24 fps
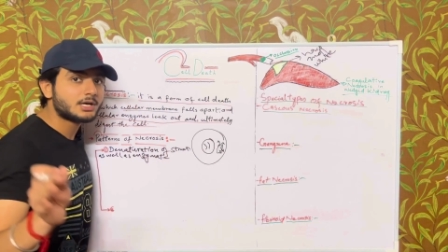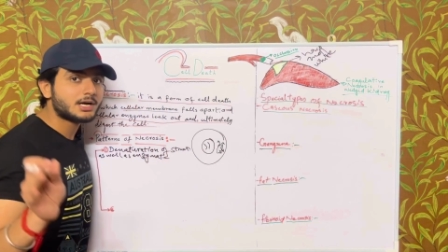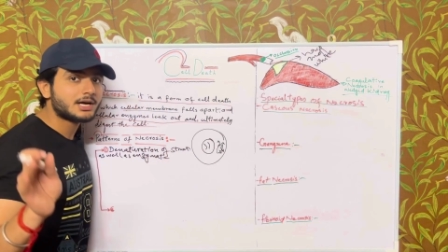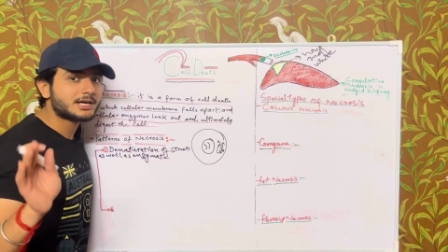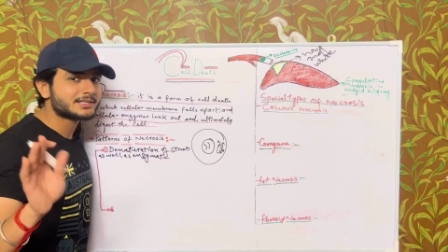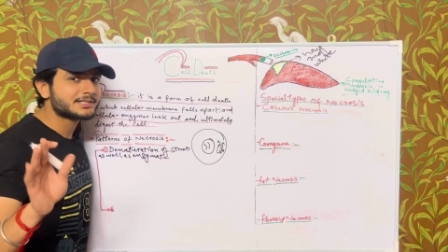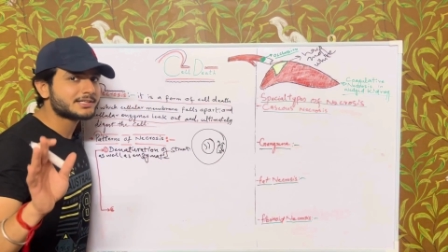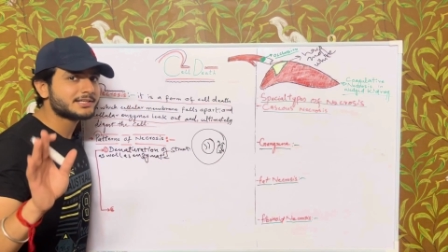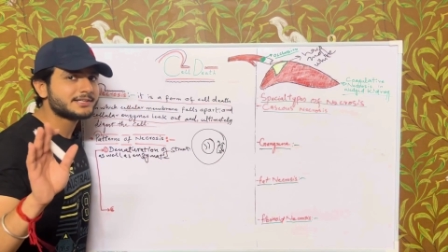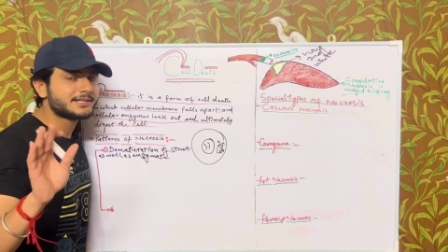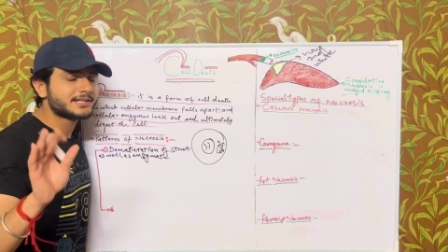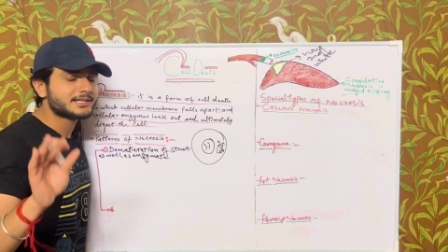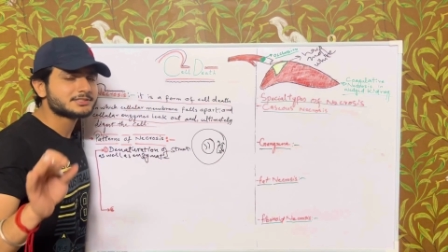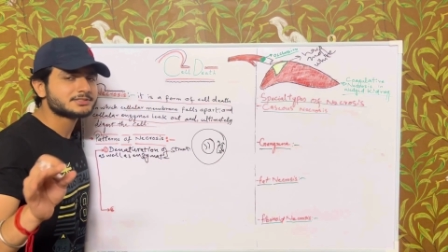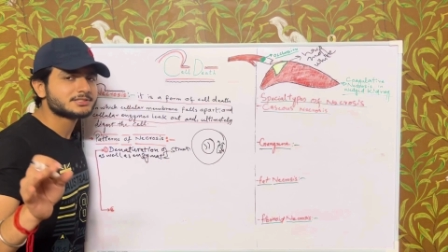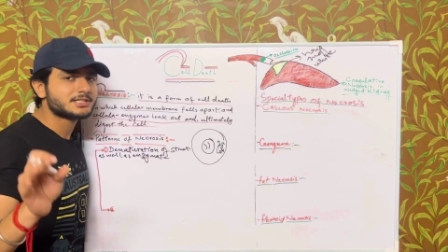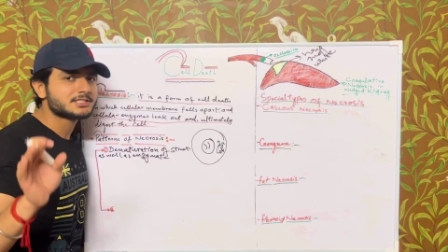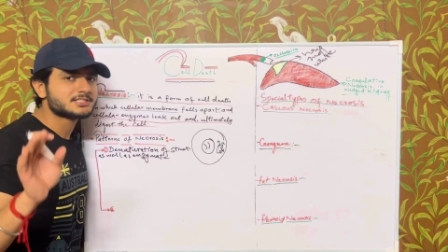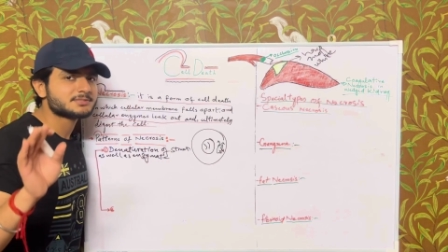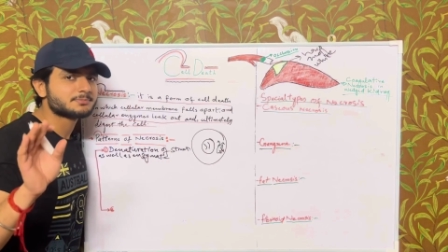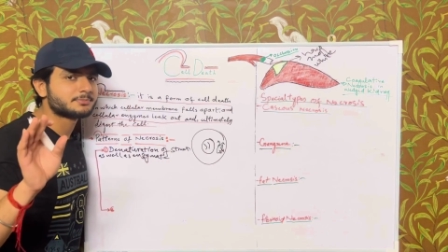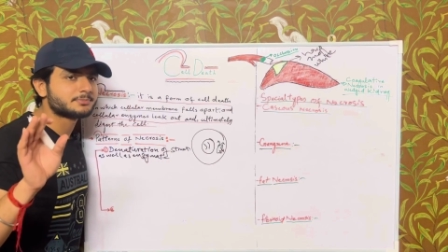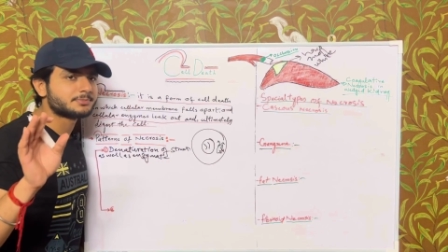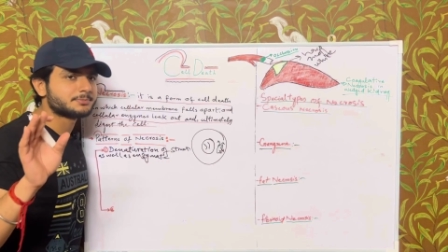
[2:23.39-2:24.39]
architecture
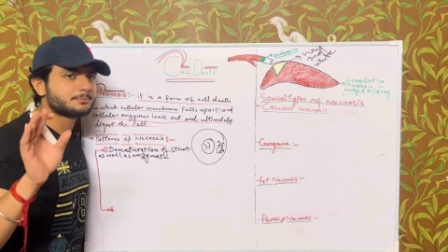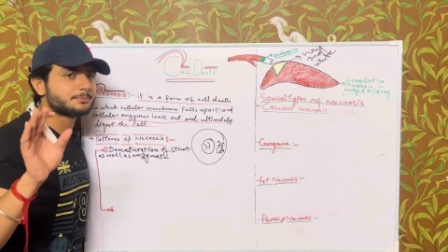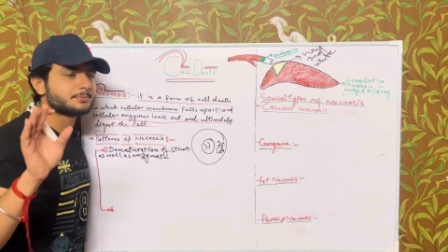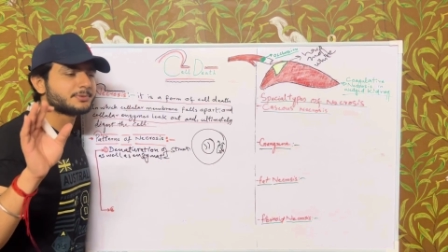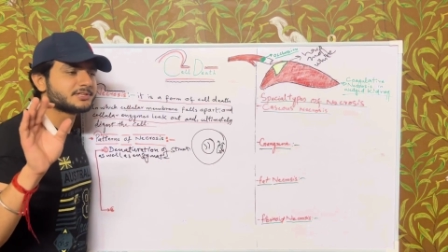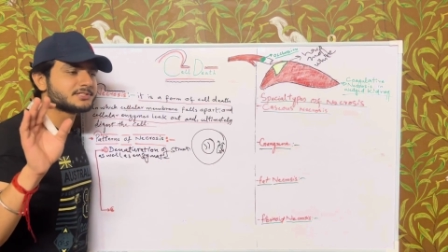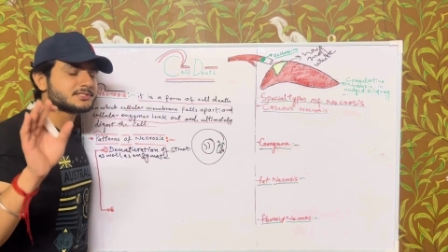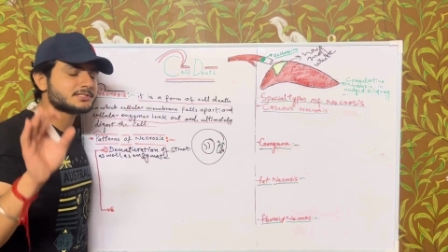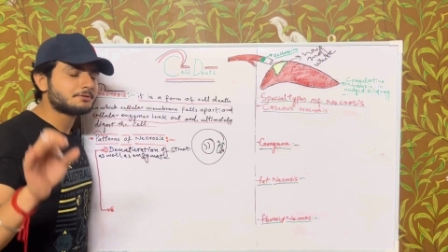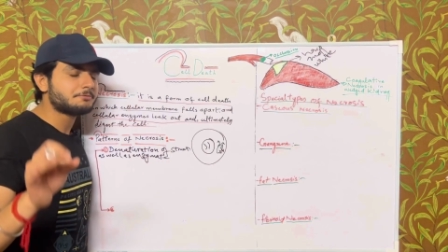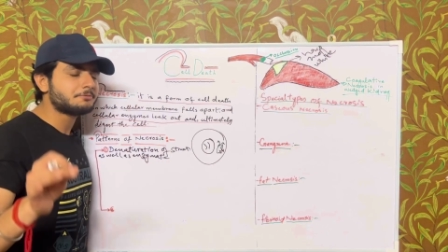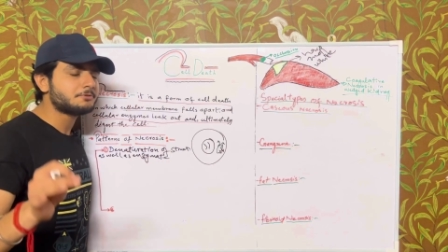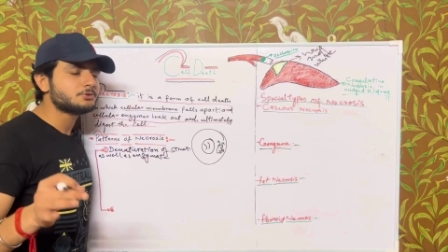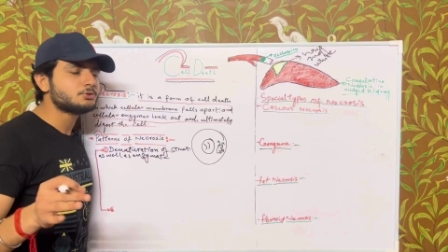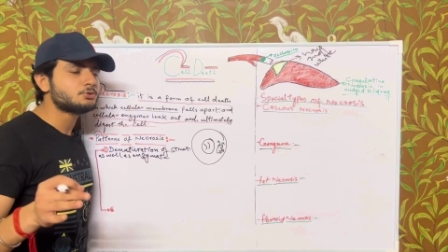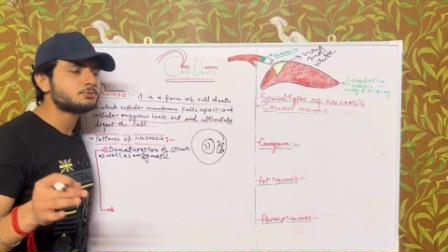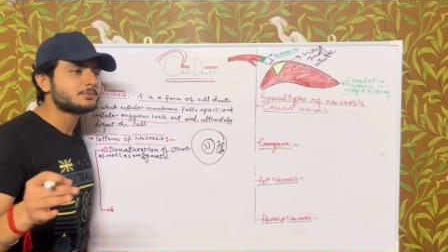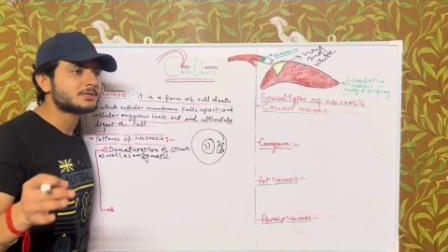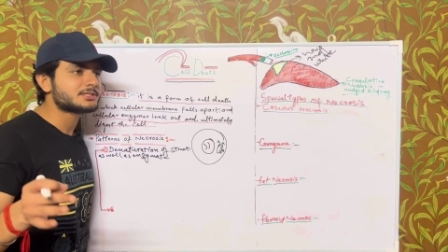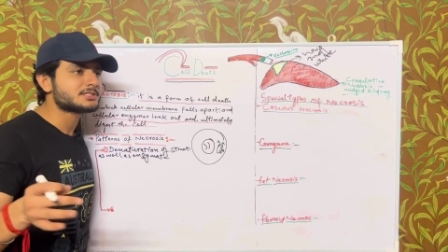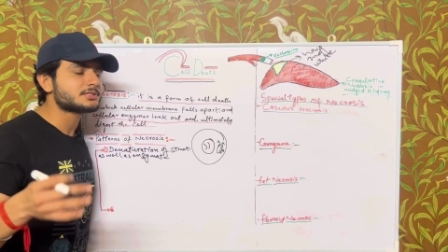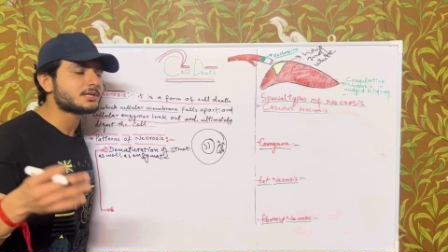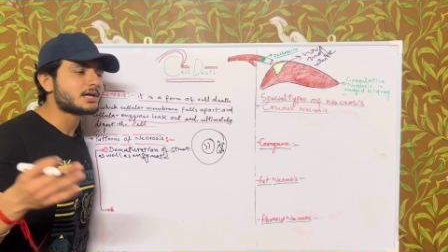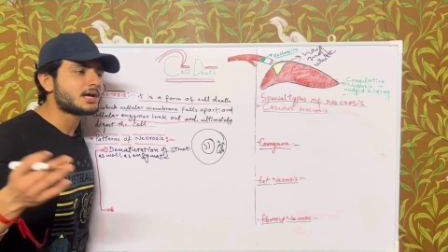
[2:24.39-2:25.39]
is preserved, you
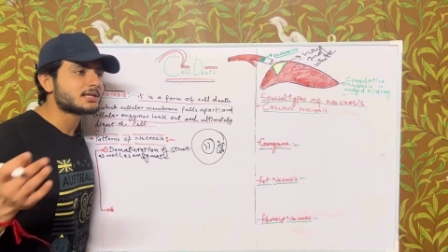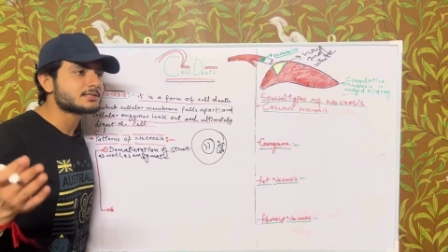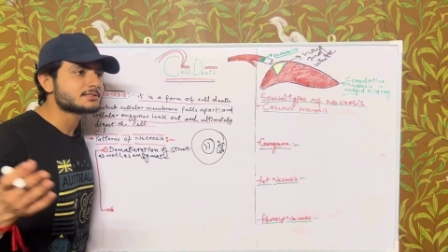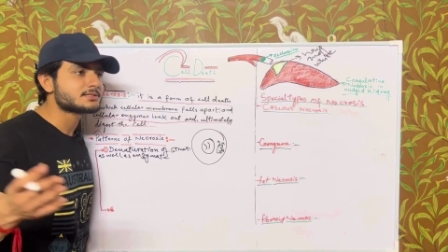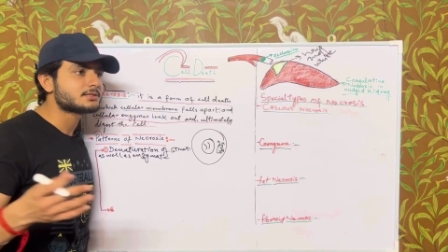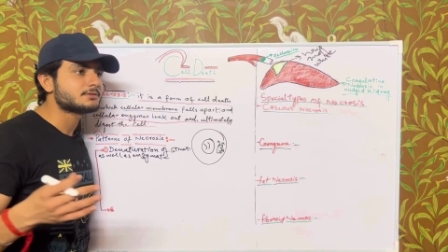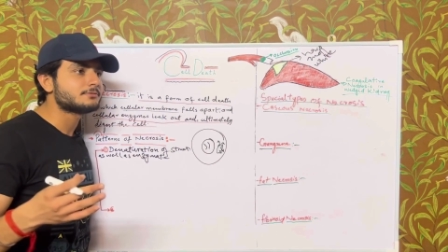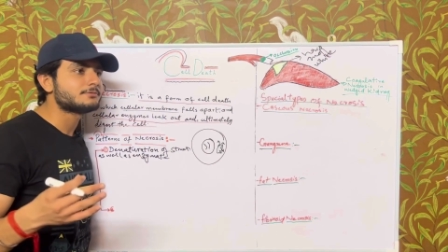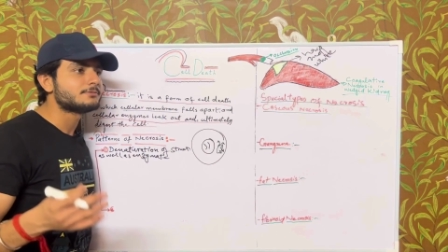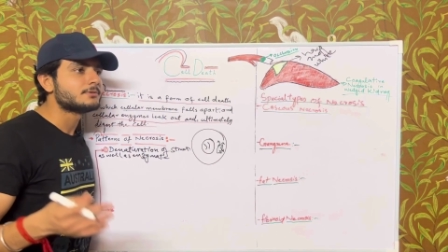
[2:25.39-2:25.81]
must ask